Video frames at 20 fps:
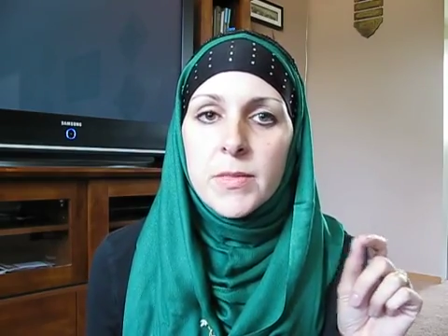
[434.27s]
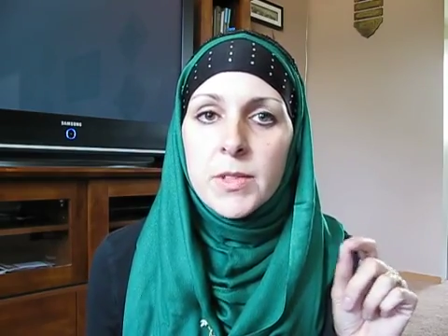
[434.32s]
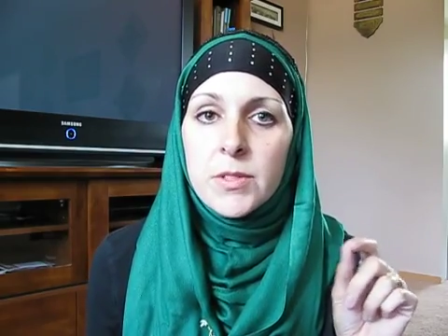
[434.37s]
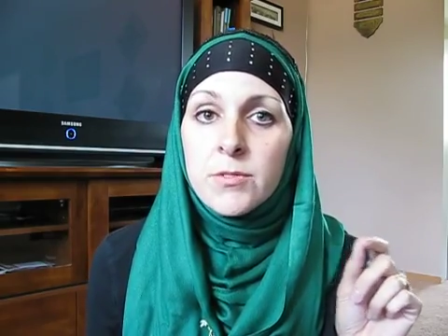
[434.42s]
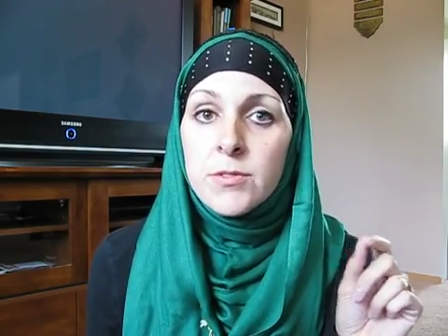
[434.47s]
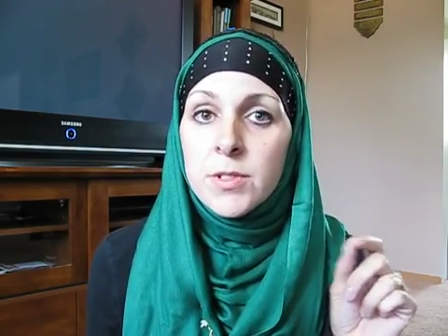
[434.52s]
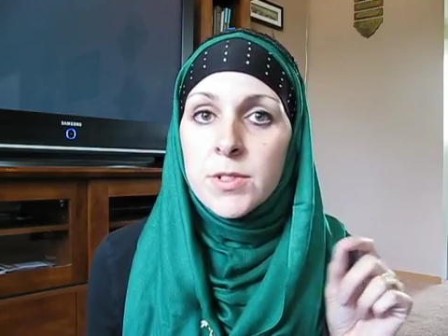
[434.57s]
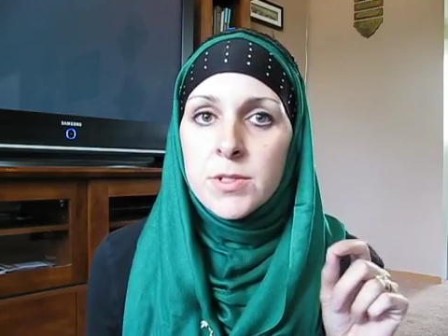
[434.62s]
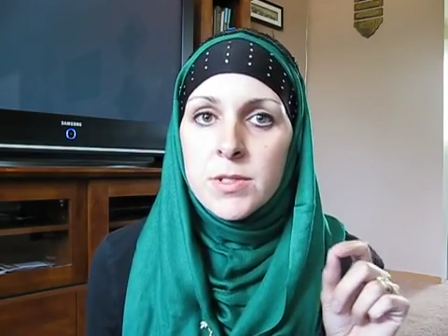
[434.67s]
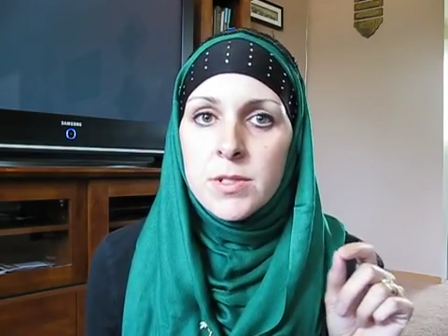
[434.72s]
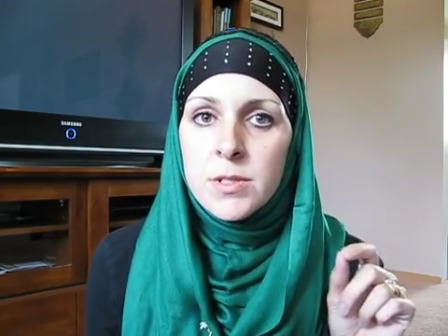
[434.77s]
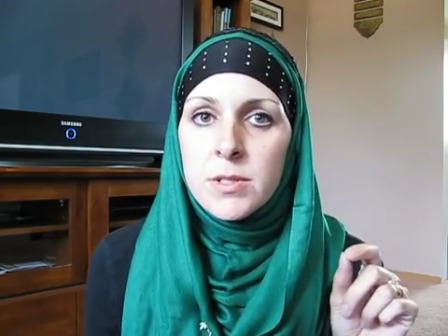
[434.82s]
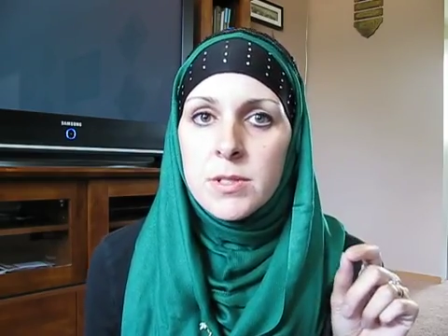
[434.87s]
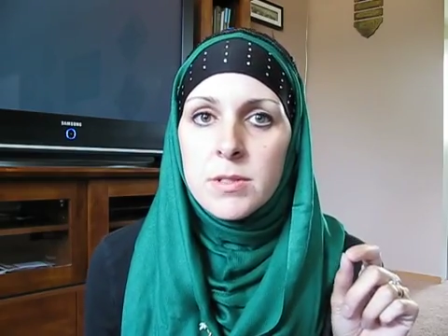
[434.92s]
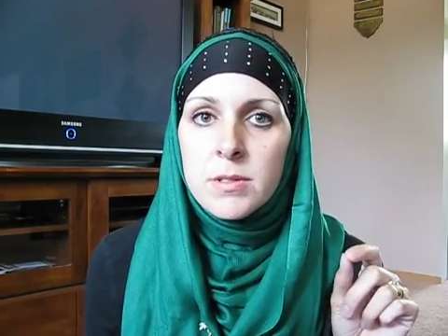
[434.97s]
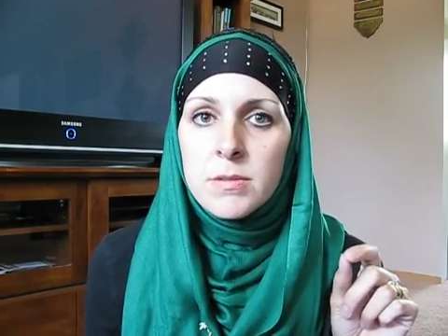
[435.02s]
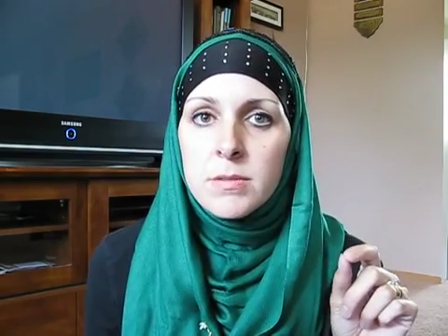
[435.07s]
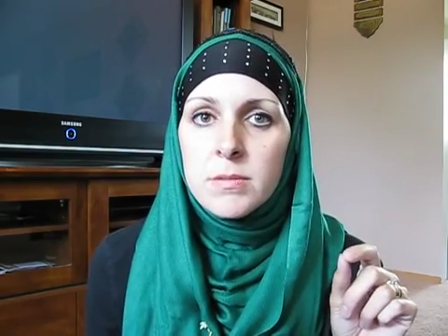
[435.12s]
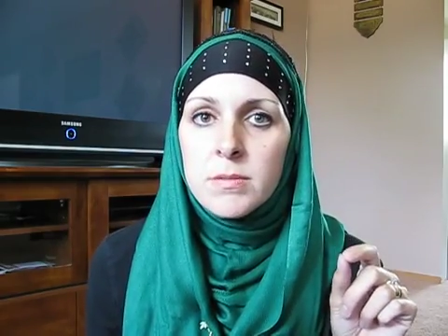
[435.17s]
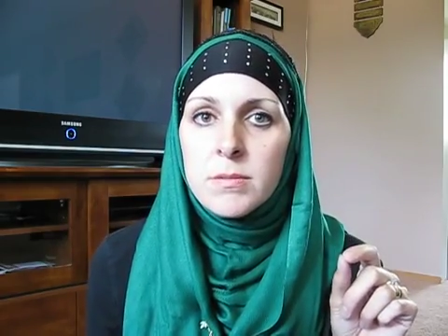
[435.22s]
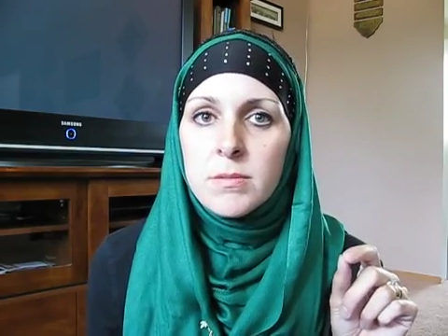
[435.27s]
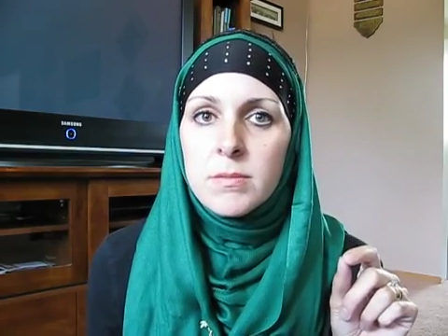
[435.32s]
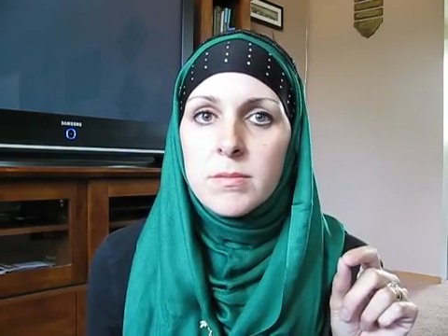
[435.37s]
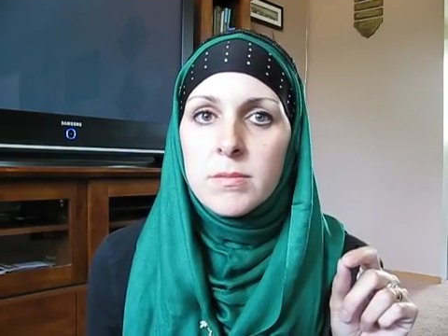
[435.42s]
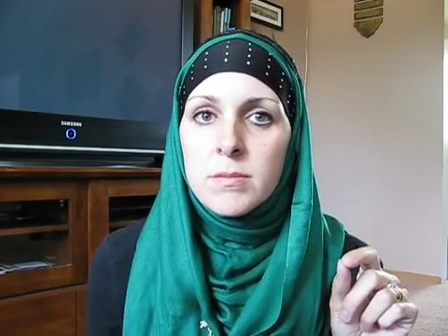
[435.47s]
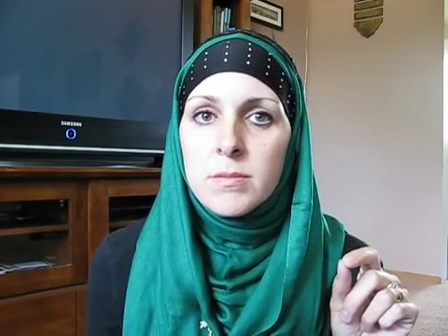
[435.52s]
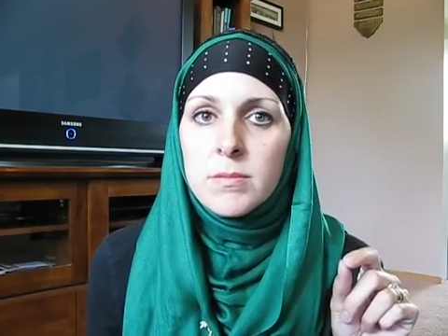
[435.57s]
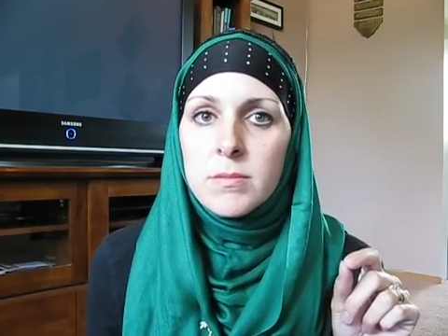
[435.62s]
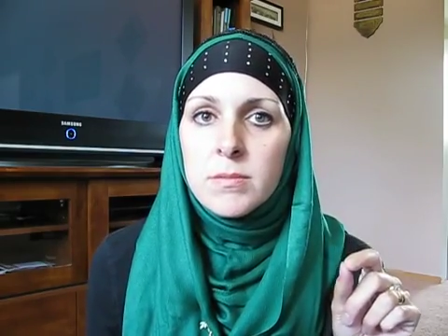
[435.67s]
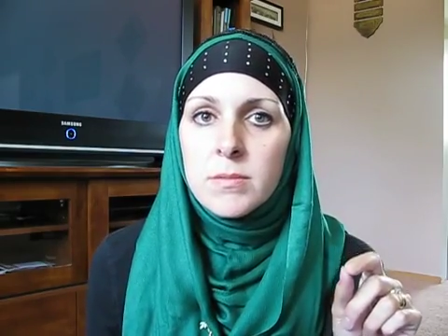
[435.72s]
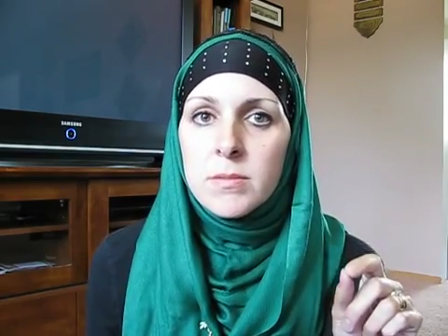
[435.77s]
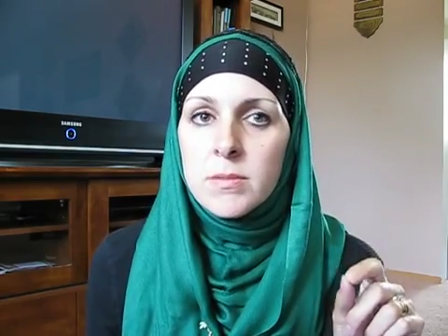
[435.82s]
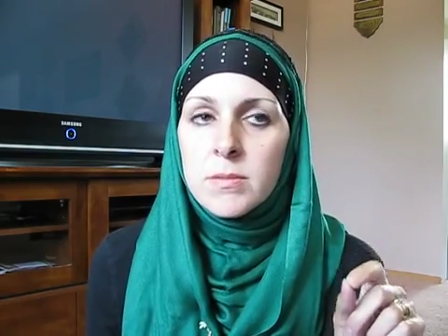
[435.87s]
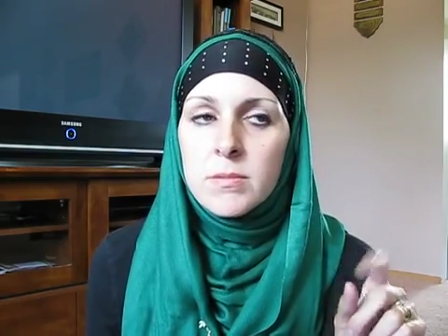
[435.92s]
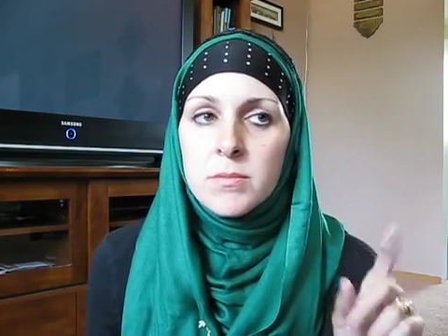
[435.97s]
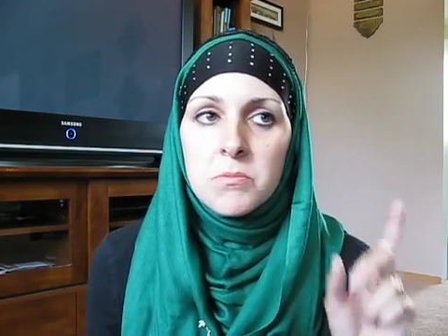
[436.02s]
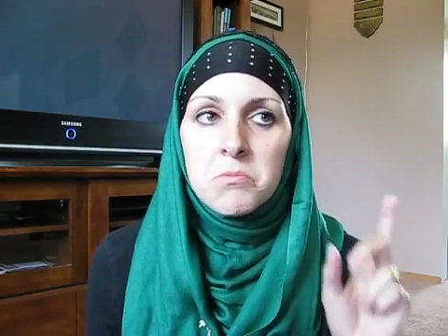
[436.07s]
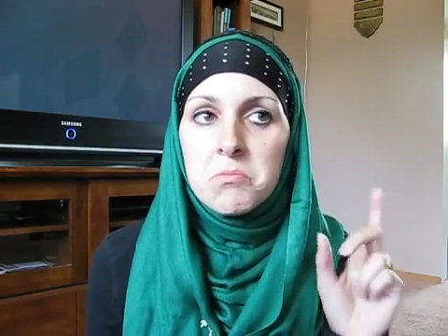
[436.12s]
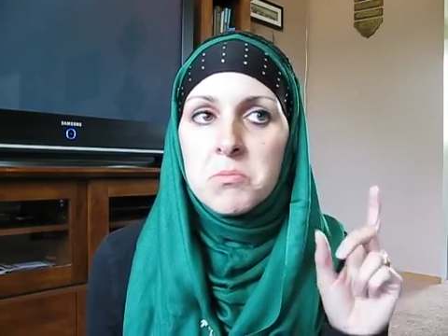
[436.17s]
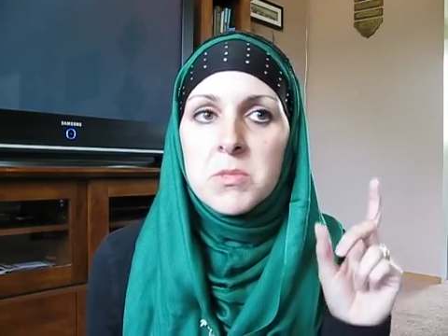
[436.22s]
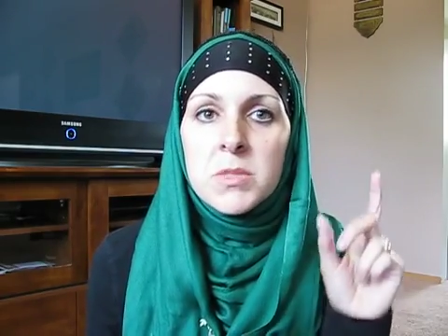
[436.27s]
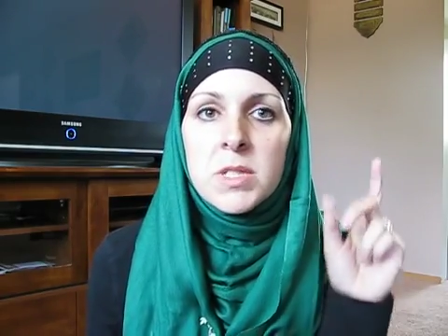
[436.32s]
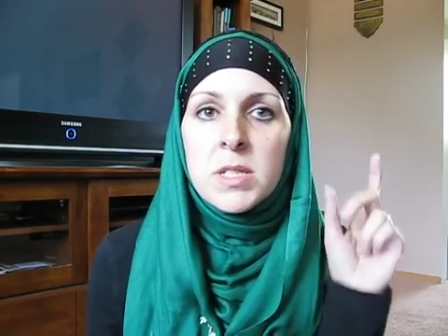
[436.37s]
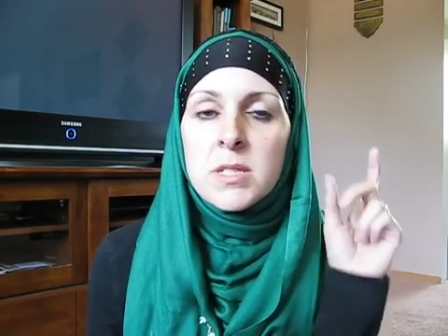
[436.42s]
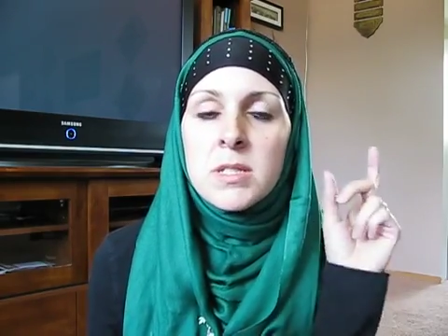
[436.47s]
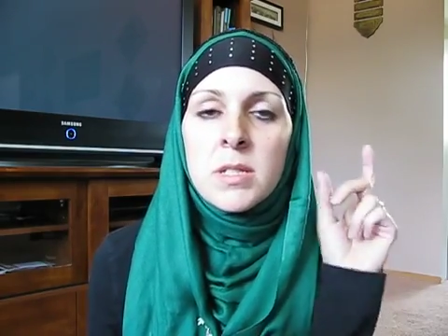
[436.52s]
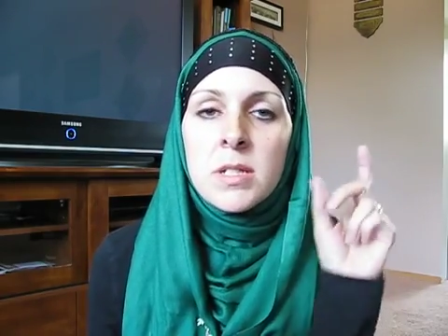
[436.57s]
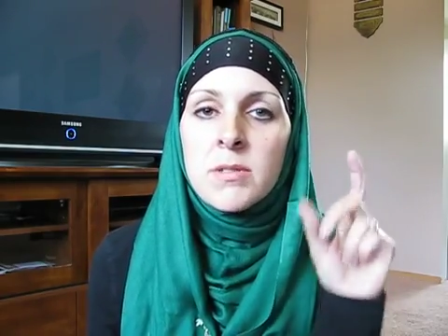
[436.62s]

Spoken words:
verses? Doesn't